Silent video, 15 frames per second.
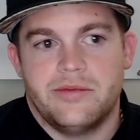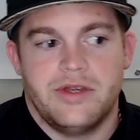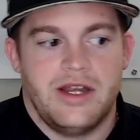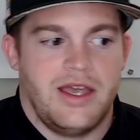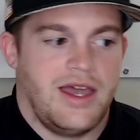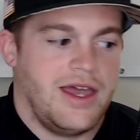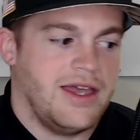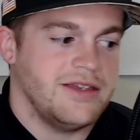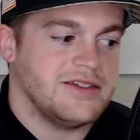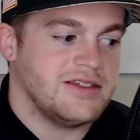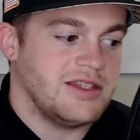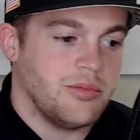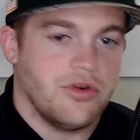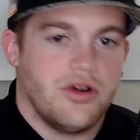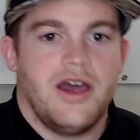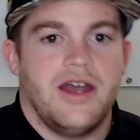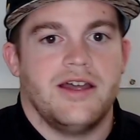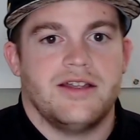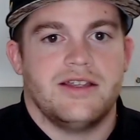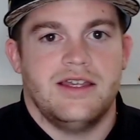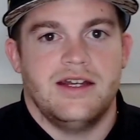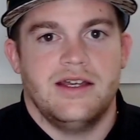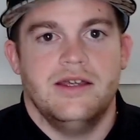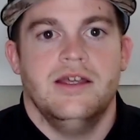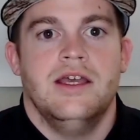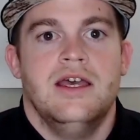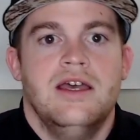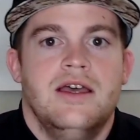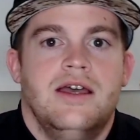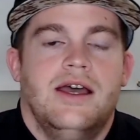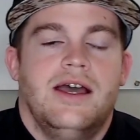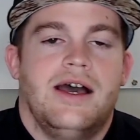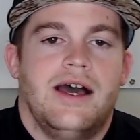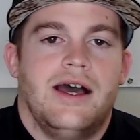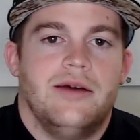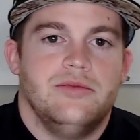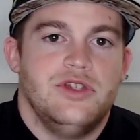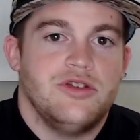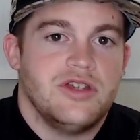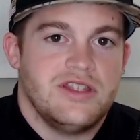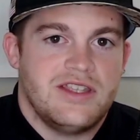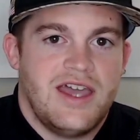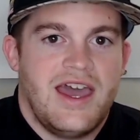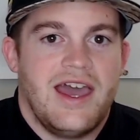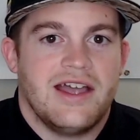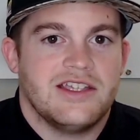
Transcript: but it has the product in it. You can tag